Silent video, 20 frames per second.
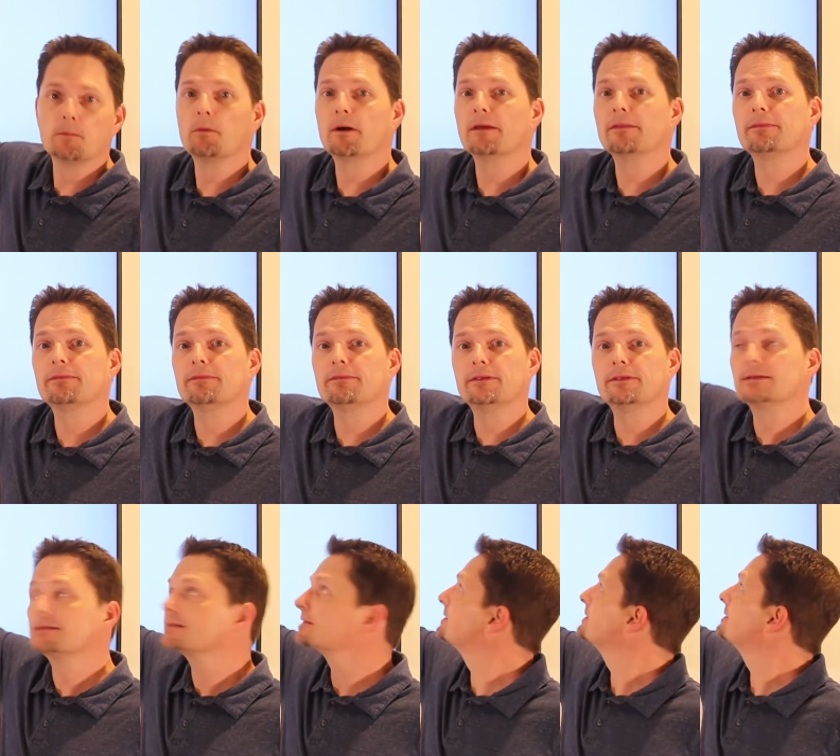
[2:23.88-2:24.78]
but
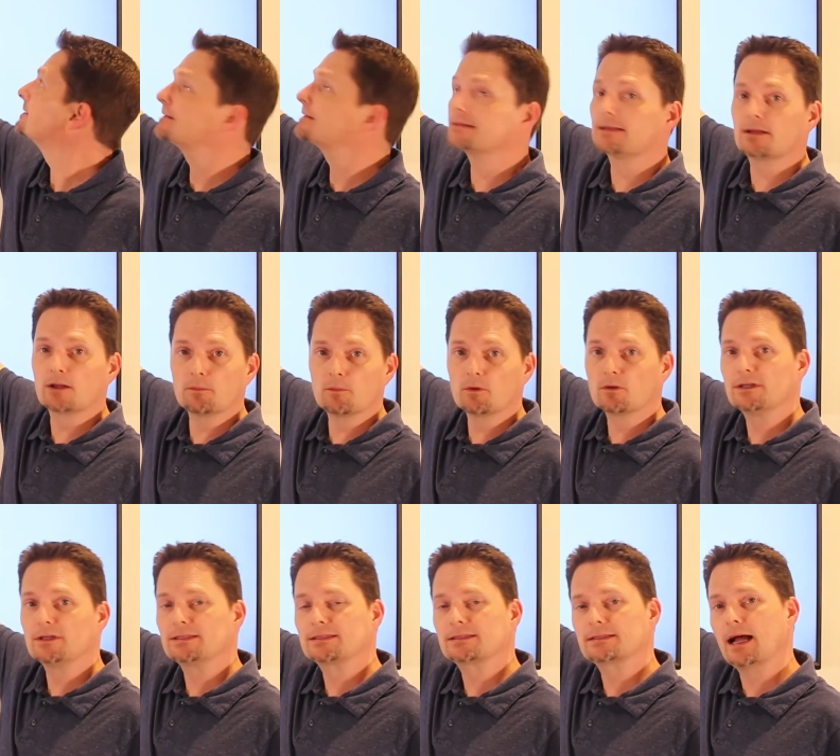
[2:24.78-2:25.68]
this syllable
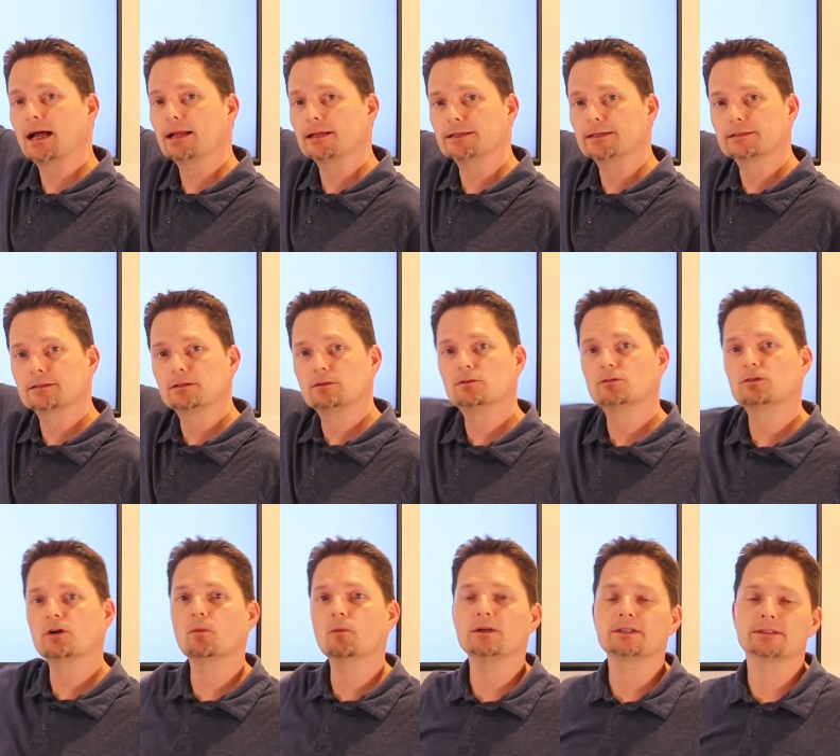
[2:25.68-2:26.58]
is silent,
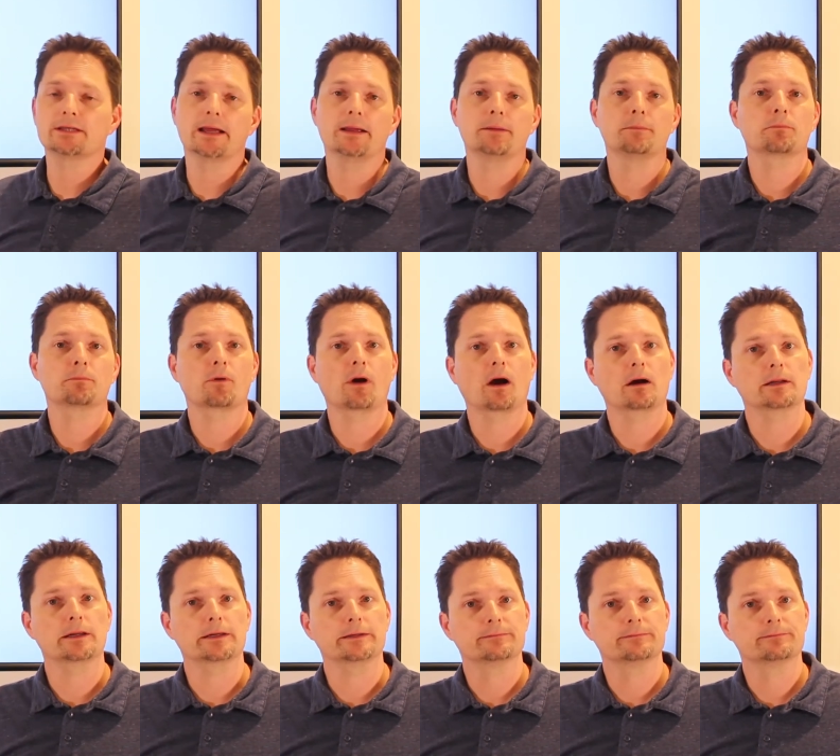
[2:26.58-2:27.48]
so we say
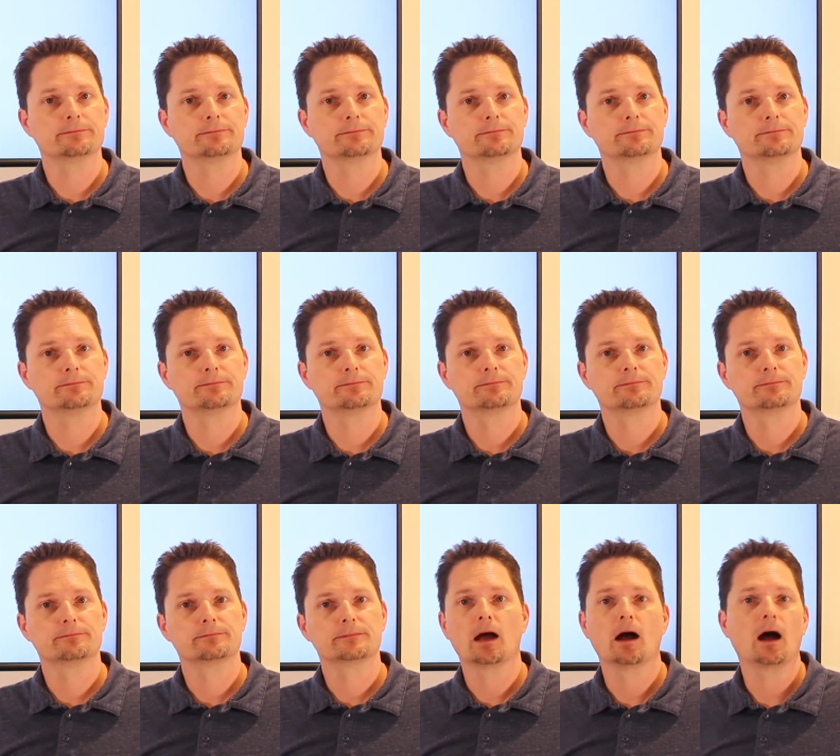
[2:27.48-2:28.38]
broccoli.
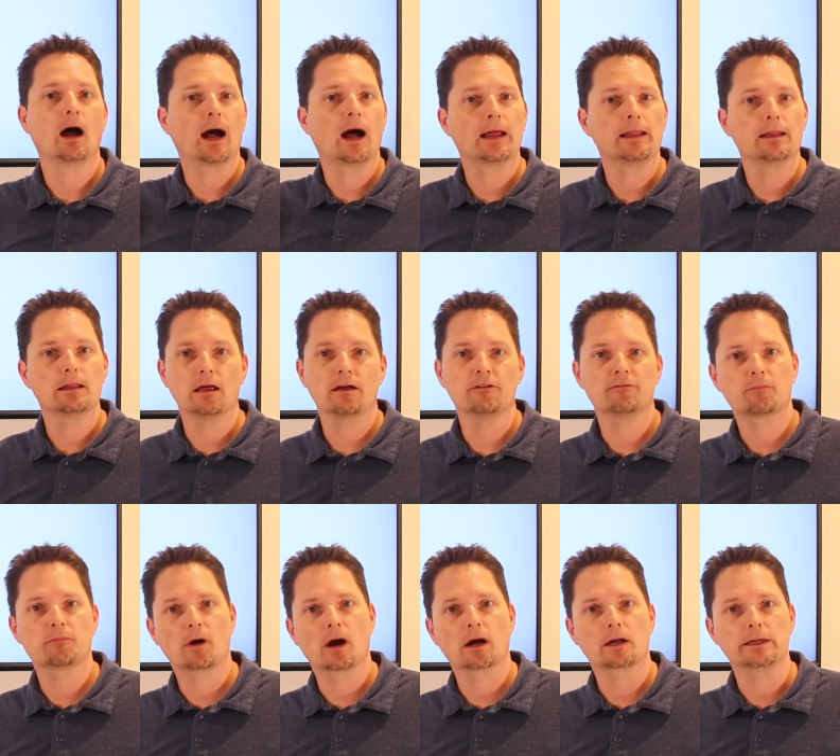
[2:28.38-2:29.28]
I love
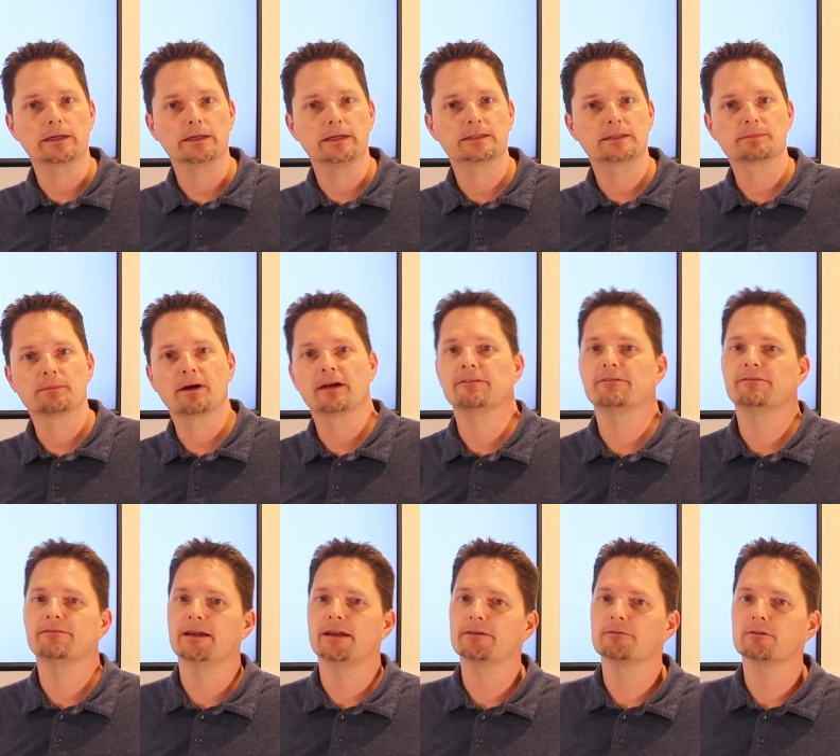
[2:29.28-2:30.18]
broccoli. It's my
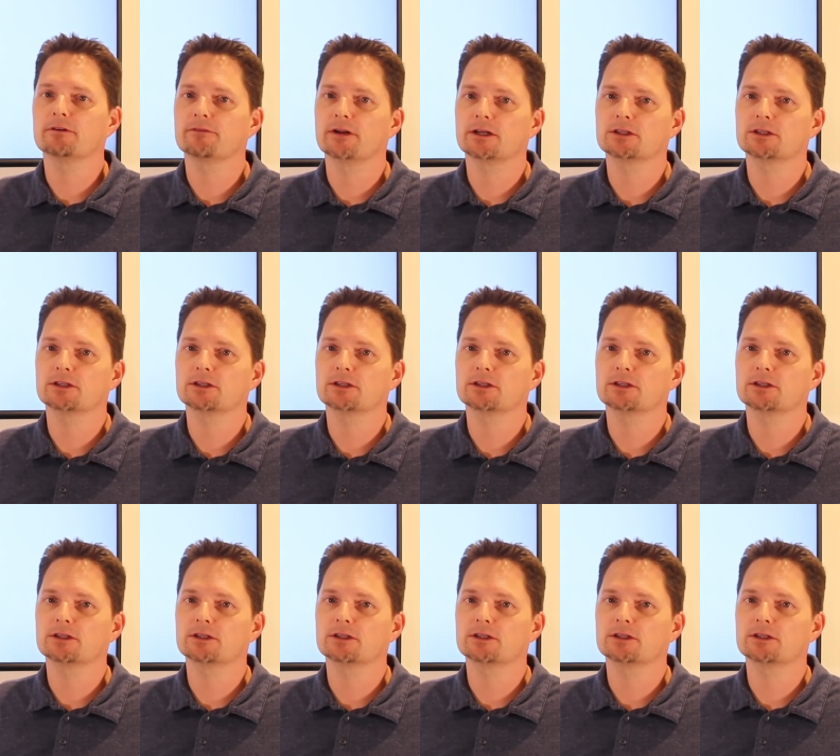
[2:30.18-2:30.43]
favorite